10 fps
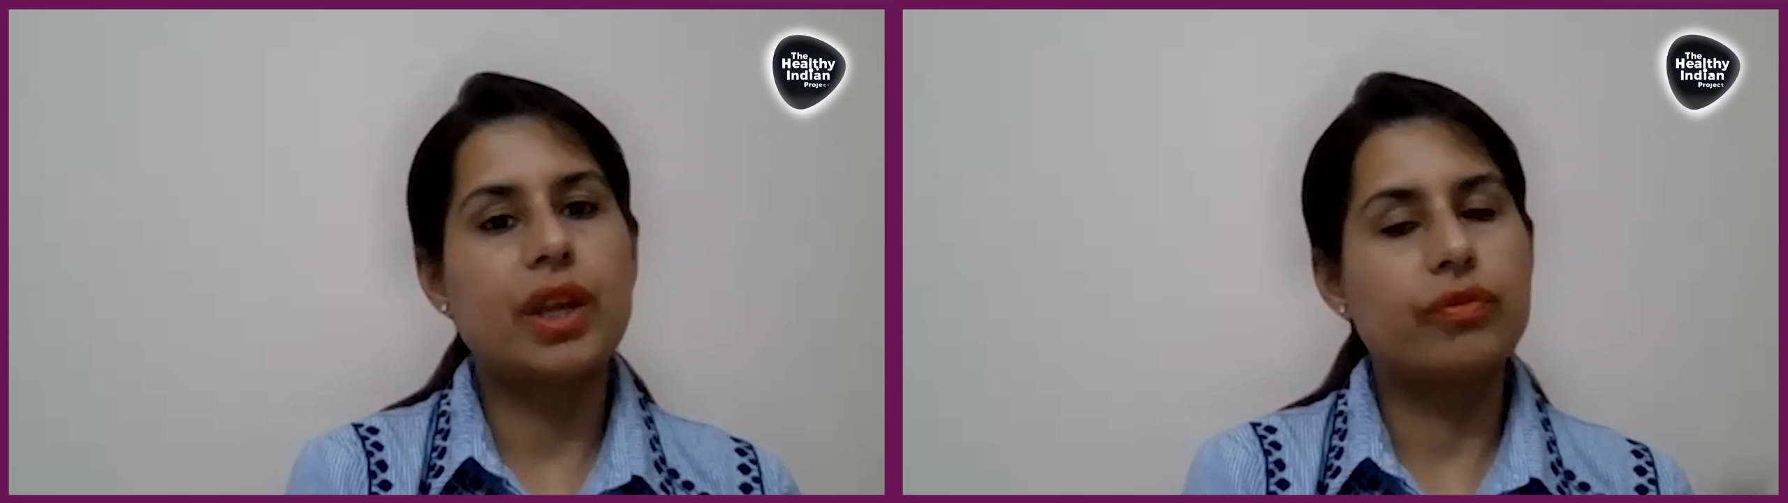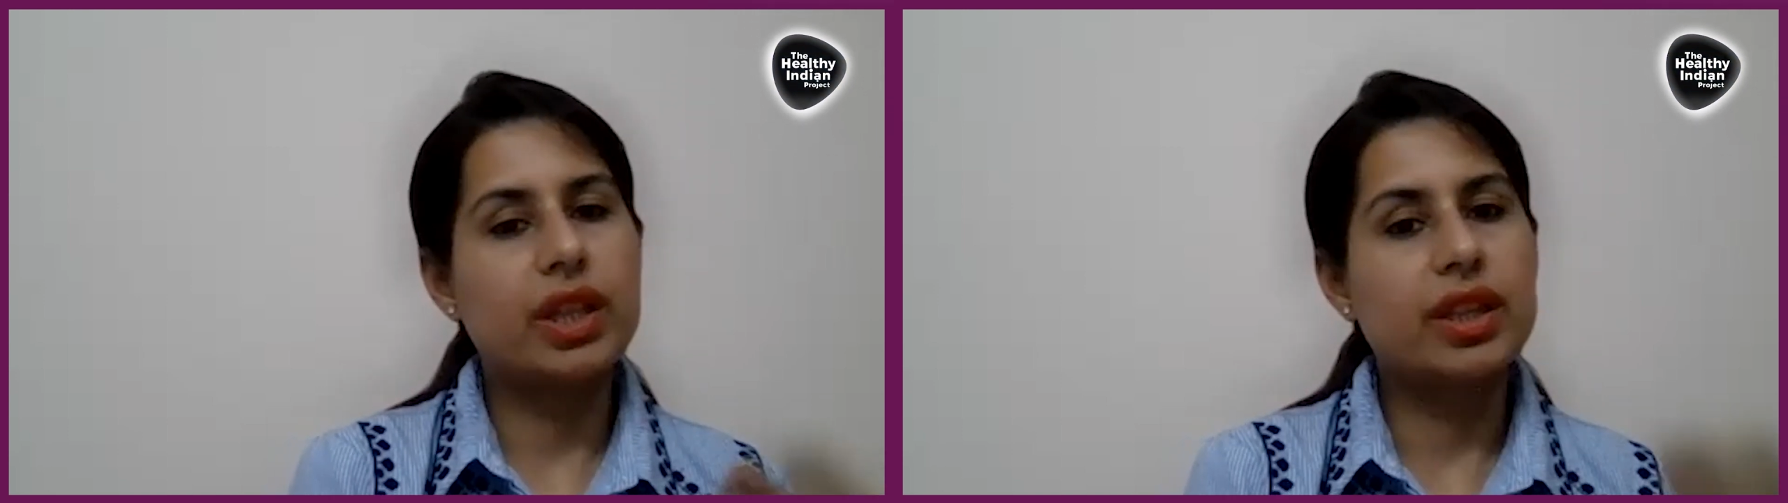
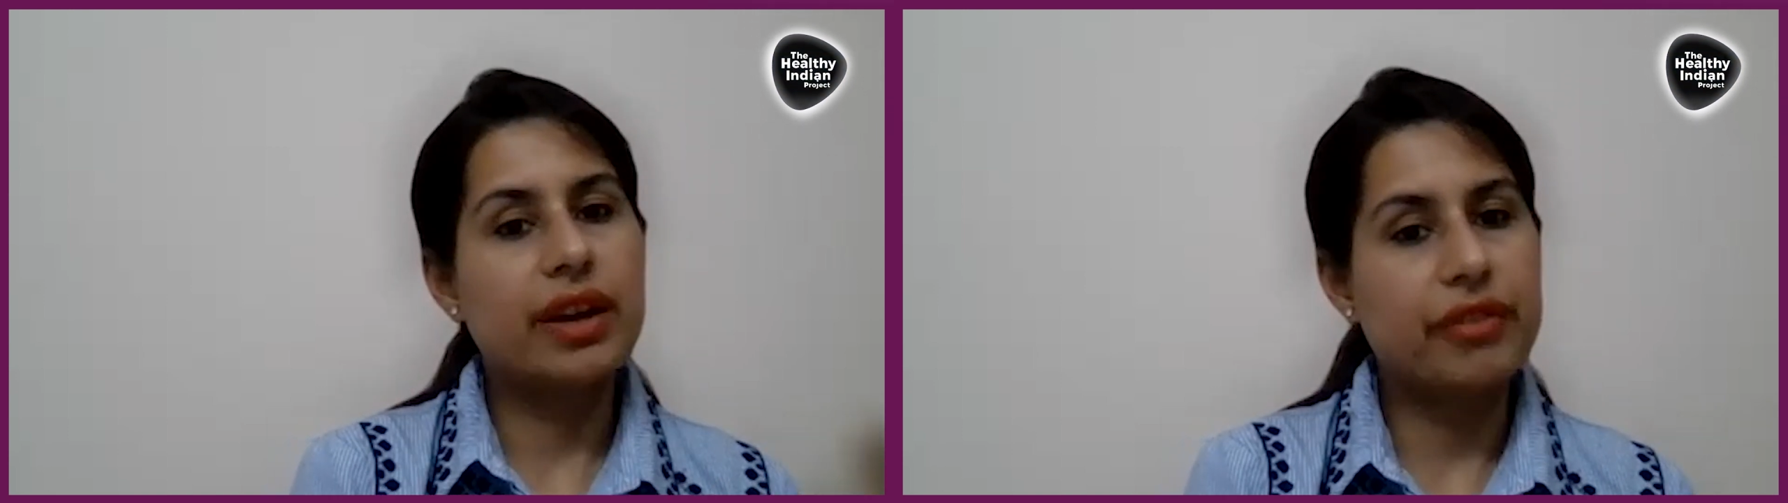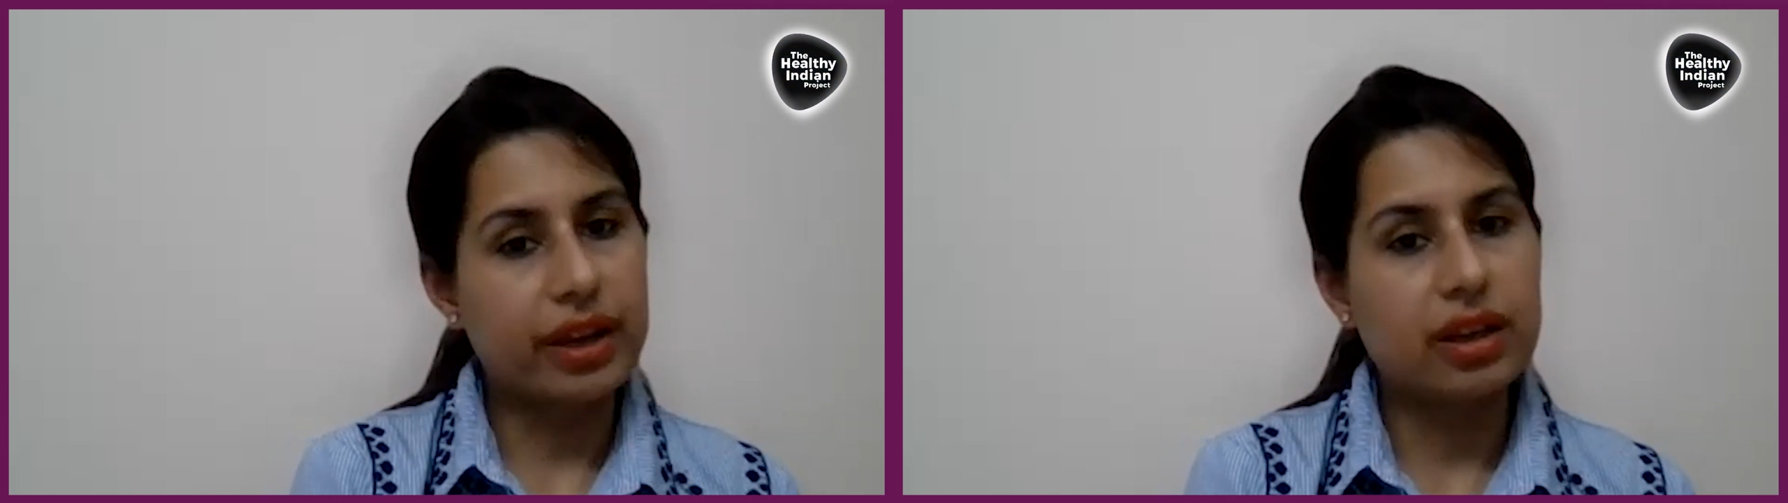with their
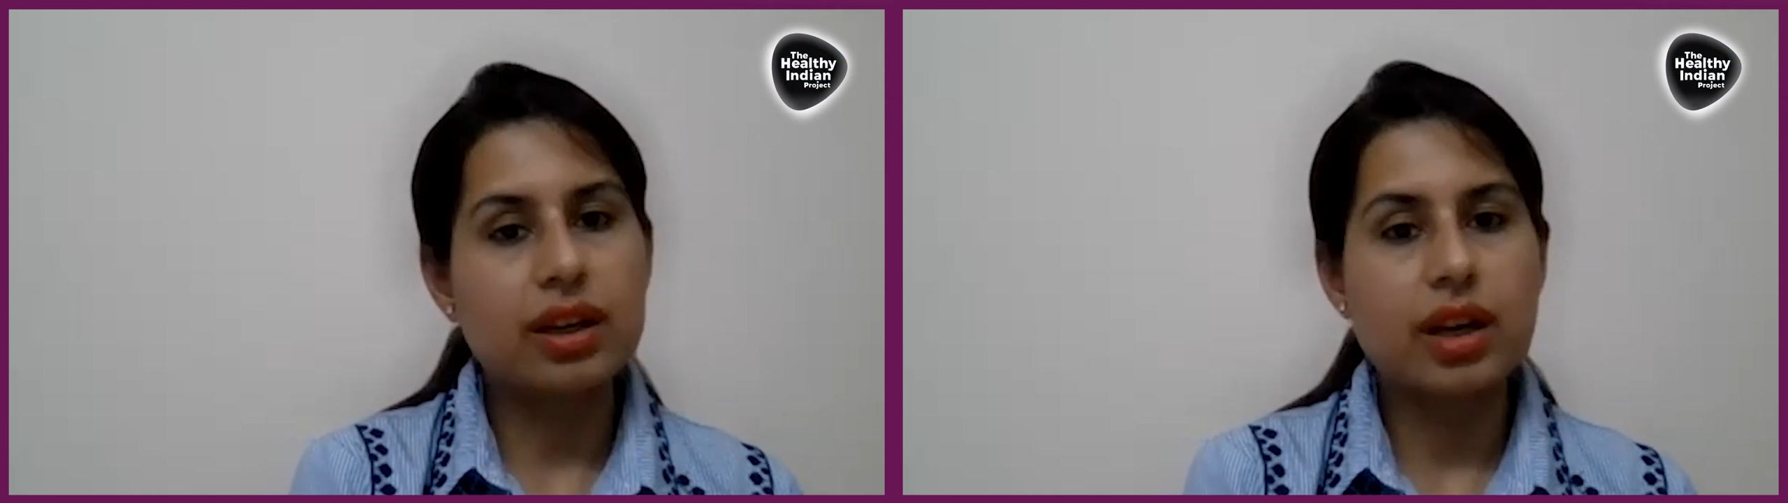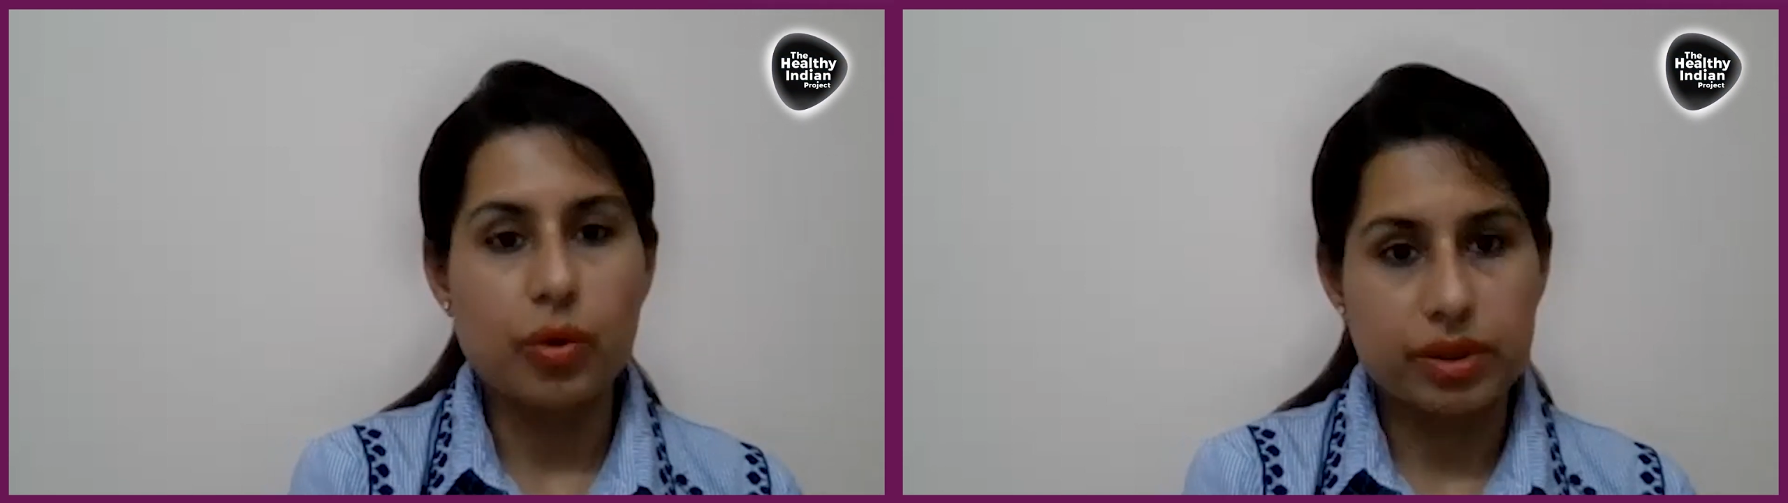
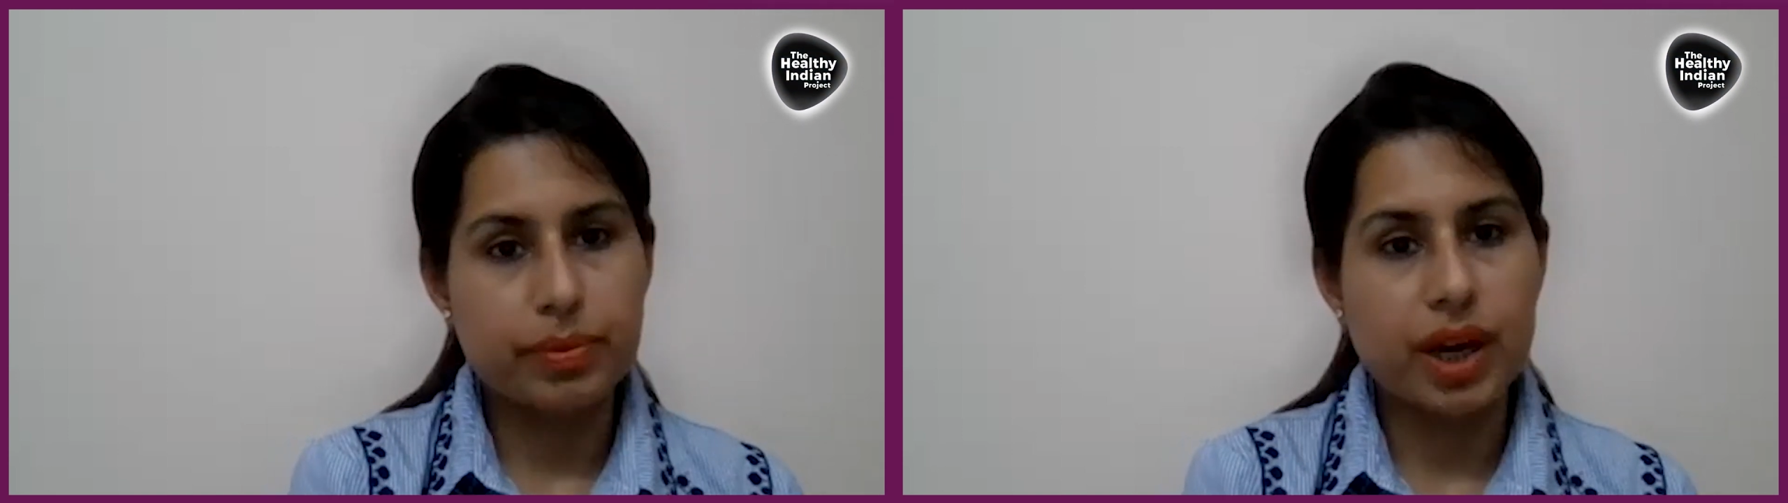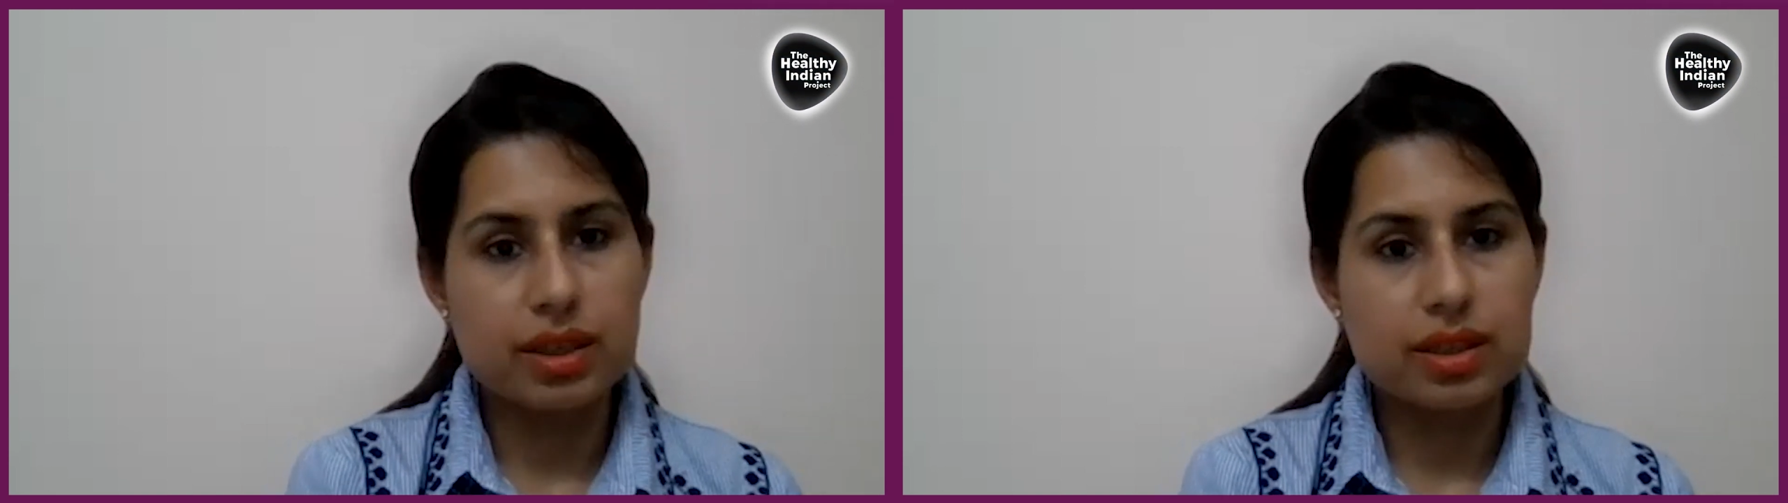regular
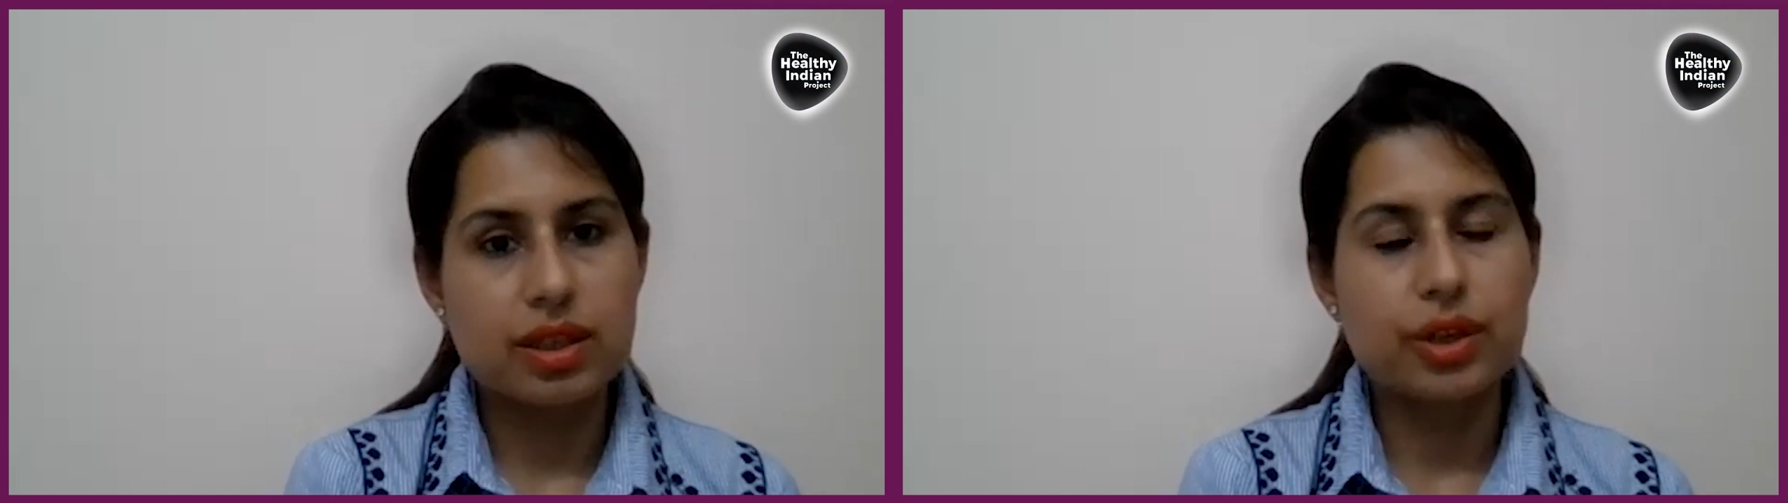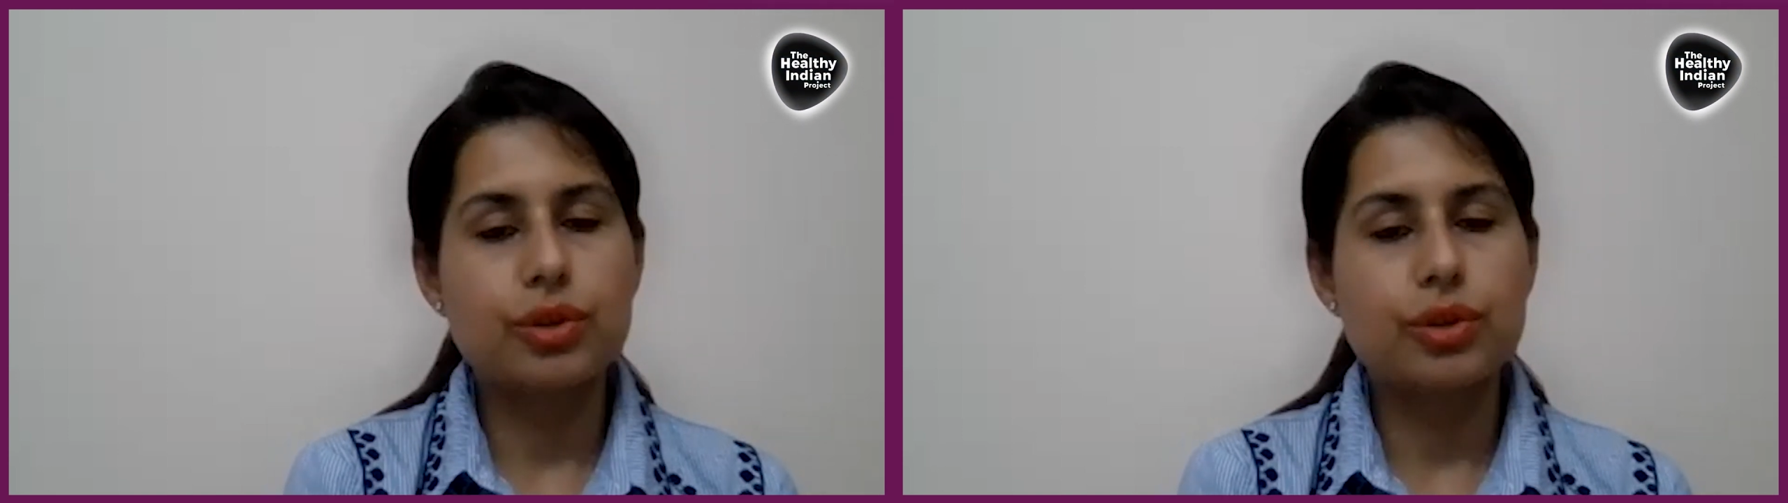counterparts